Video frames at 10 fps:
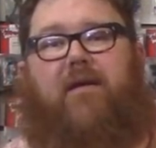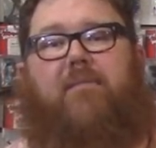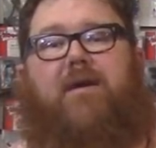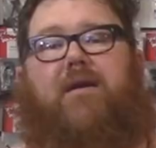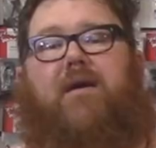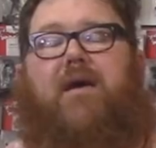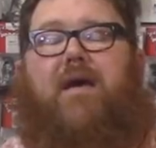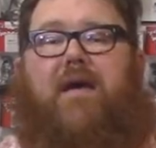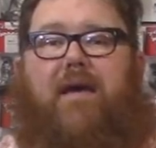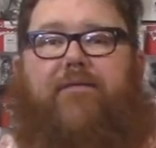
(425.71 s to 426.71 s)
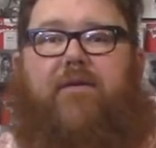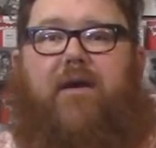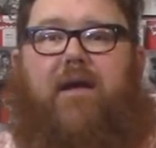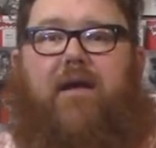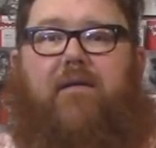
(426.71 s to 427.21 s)
I mean, if
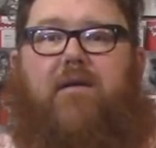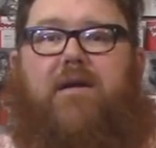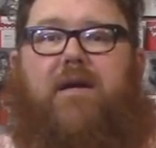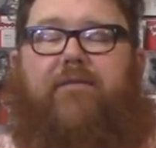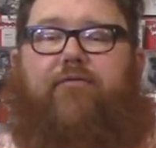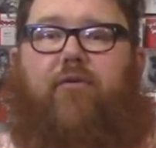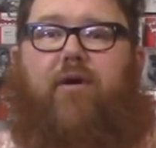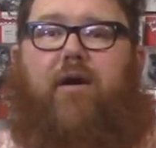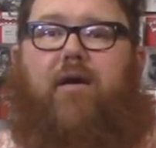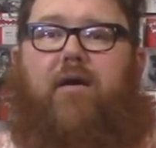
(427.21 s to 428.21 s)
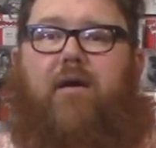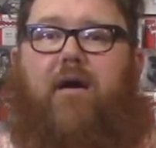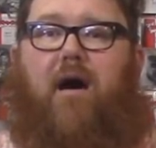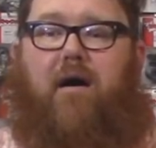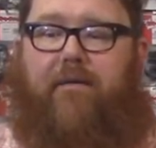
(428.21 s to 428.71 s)
you're looking for
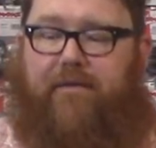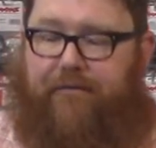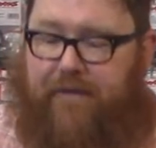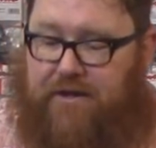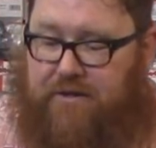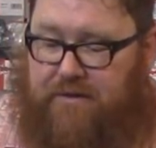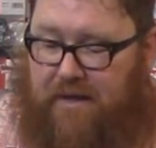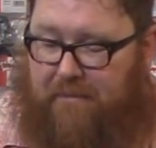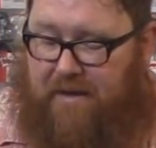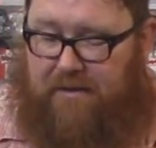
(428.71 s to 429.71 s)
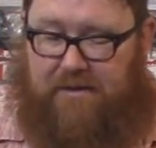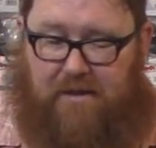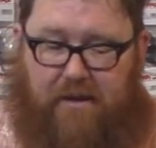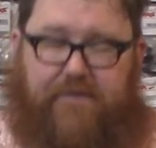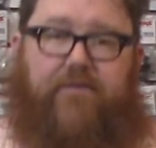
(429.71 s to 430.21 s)
all of the features that make the
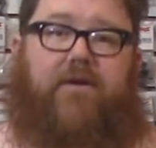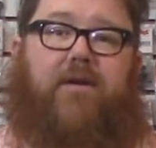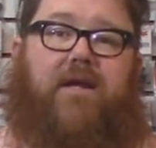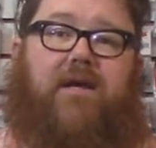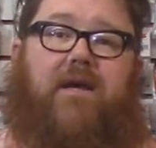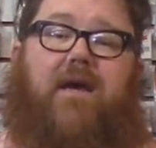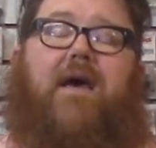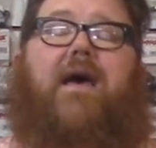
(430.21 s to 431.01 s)
TRX-4 unique,